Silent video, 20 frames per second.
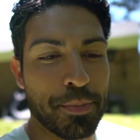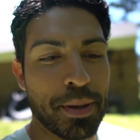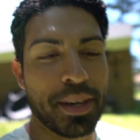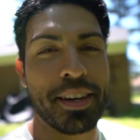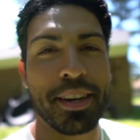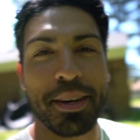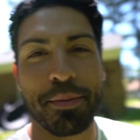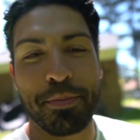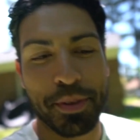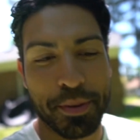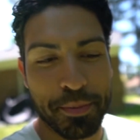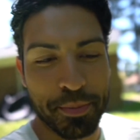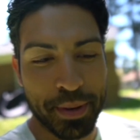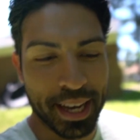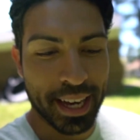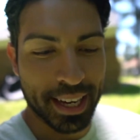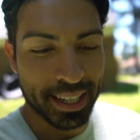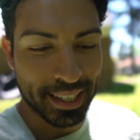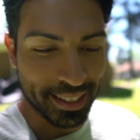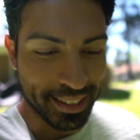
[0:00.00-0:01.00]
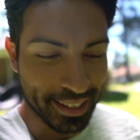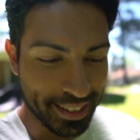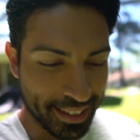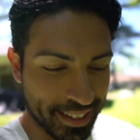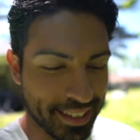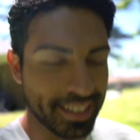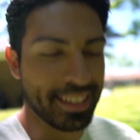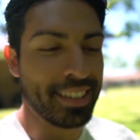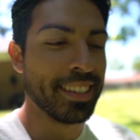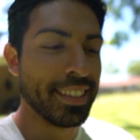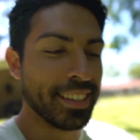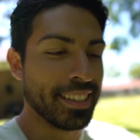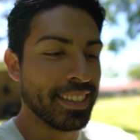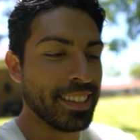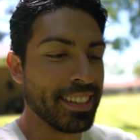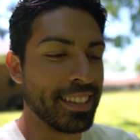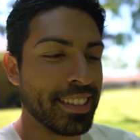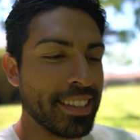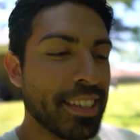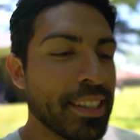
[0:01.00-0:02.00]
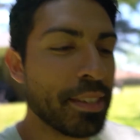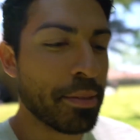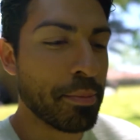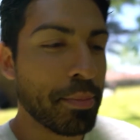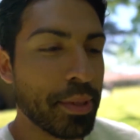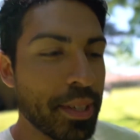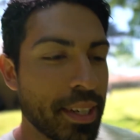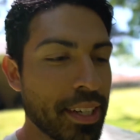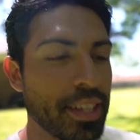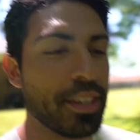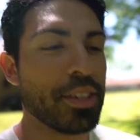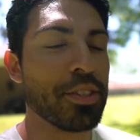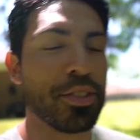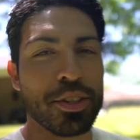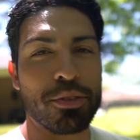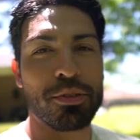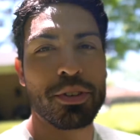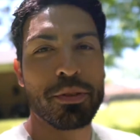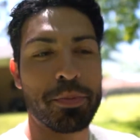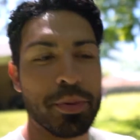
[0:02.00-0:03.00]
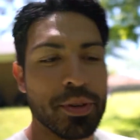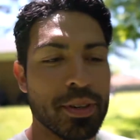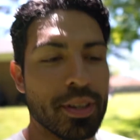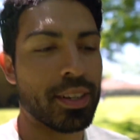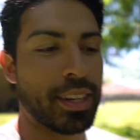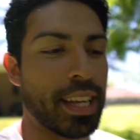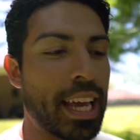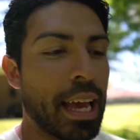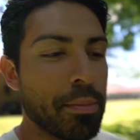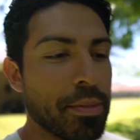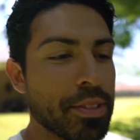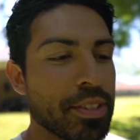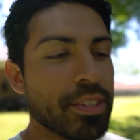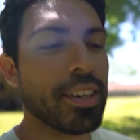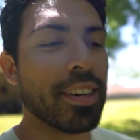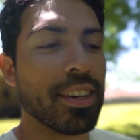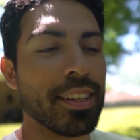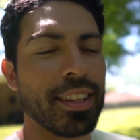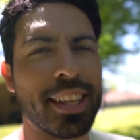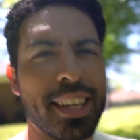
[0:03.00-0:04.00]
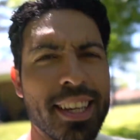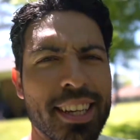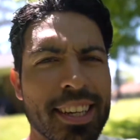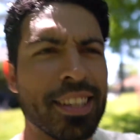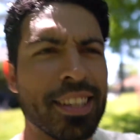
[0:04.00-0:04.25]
pick up your package. But uh, so we've put on Amazon like